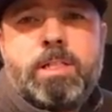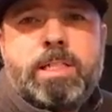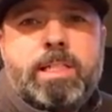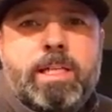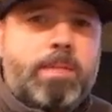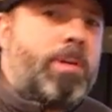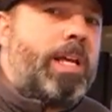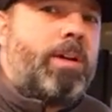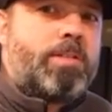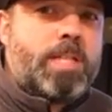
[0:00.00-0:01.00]
Anybody
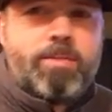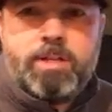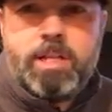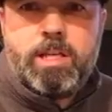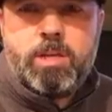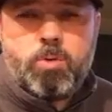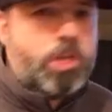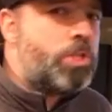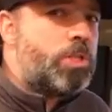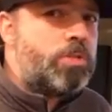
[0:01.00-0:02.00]
else have any
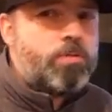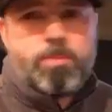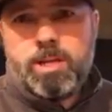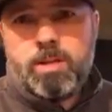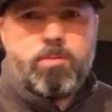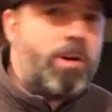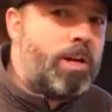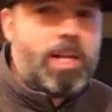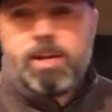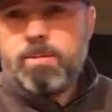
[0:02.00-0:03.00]
questions for me while
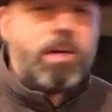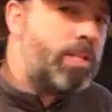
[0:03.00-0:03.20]
I'm on the